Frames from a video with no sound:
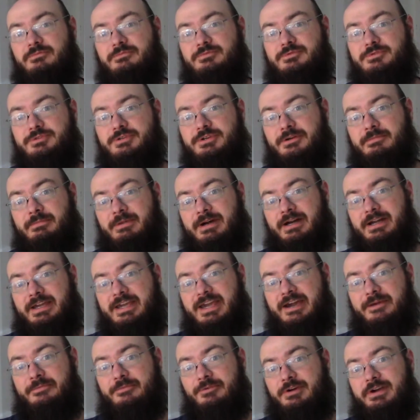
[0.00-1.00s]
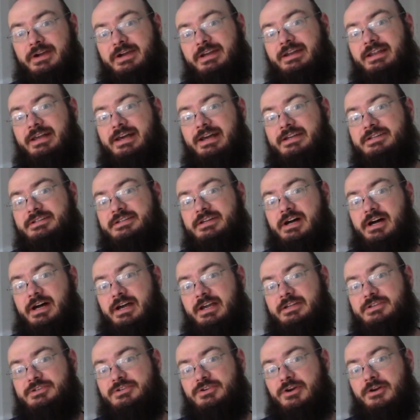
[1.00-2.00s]
Took my camera in last
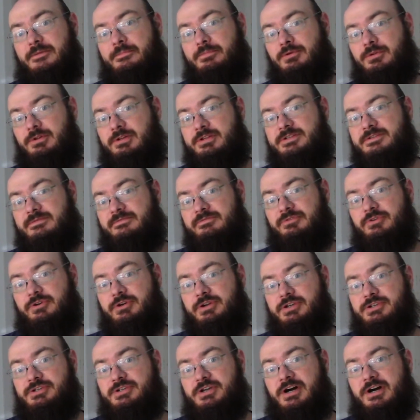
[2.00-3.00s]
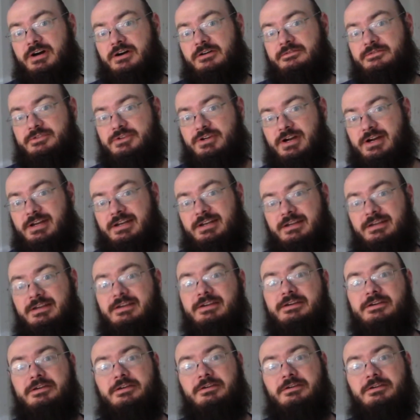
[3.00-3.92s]
night, started pulling some footage off, trying to